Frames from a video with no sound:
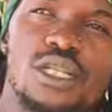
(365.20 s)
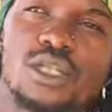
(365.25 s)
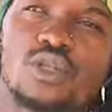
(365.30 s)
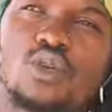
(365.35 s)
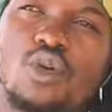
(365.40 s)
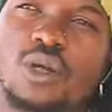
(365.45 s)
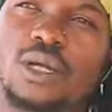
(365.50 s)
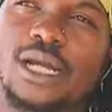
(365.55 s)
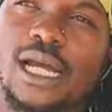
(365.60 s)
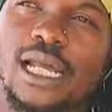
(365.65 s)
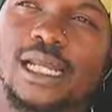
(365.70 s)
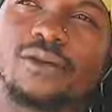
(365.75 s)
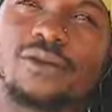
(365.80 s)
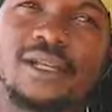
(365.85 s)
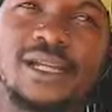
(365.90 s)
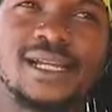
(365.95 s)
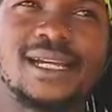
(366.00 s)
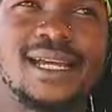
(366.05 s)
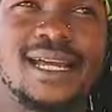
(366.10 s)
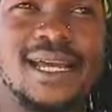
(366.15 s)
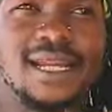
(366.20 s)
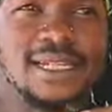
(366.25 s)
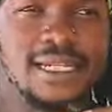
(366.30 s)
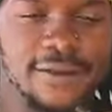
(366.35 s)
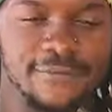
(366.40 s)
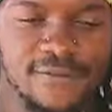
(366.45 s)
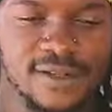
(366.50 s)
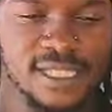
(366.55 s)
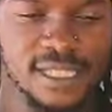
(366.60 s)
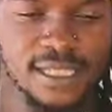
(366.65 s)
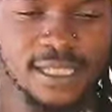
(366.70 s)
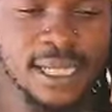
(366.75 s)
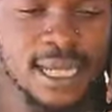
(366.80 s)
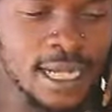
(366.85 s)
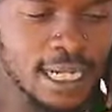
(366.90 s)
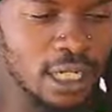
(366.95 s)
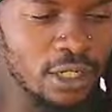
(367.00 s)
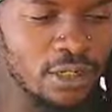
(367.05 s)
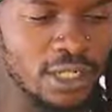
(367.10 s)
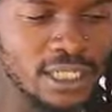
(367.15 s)
is called caloric deficit.
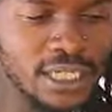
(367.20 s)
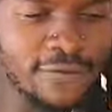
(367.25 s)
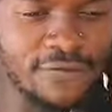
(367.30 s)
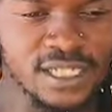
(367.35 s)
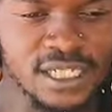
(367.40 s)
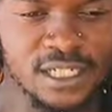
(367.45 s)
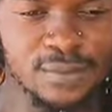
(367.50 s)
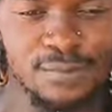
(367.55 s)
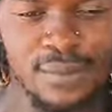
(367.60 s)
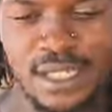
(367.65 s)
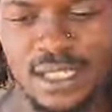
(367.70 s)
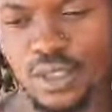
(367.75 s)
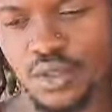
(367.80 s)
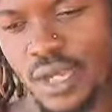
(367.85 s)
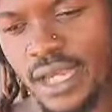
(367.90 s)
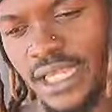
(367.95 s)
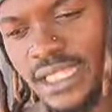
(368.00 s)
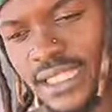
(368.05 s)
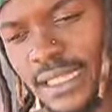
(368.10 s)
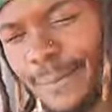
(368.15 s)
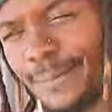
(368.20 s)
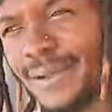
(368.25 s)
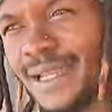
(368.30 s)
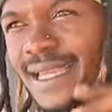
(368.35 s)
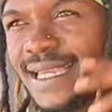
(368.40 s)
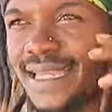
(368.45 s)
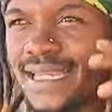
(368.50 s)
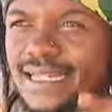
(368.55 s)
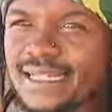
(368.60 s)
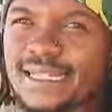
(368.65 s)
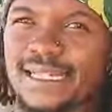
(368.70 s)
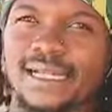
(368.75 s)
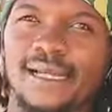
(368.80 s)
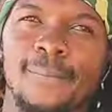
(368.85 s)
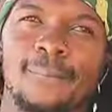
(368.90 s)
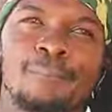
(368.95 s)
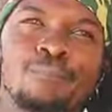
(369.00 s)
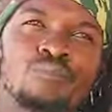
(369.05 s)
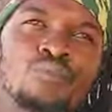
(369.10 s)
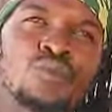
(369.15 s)
Caloric deficit means you are simply eating
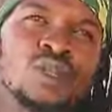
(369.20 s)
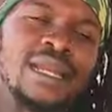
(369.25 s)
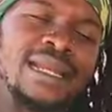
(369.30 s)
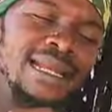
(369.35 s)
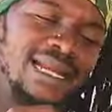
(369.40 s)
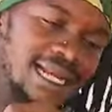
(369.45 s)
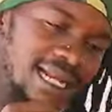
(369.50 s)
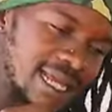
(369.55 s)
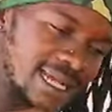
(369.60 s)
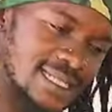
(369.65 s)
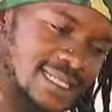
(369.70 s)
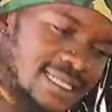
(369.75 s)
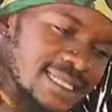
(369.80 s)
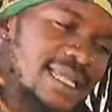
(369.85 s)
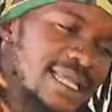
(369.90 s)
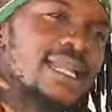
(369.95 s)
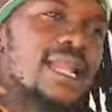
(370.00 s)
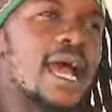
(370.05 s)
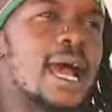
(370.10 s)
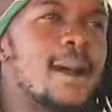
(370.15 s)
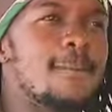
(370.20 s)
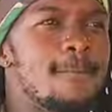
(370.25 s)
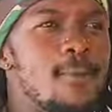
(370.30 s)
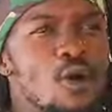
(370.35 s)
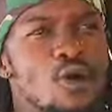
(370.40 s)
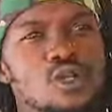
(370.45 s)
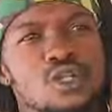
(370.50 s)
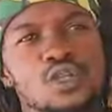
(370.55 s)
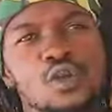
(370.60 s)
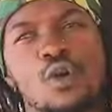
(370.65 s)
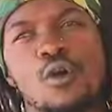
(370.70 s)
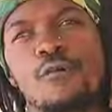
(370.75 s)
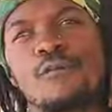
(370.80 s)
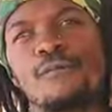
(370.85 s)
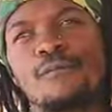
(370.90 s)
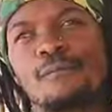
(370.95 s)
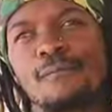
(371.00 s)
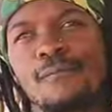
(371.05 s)
less than amount of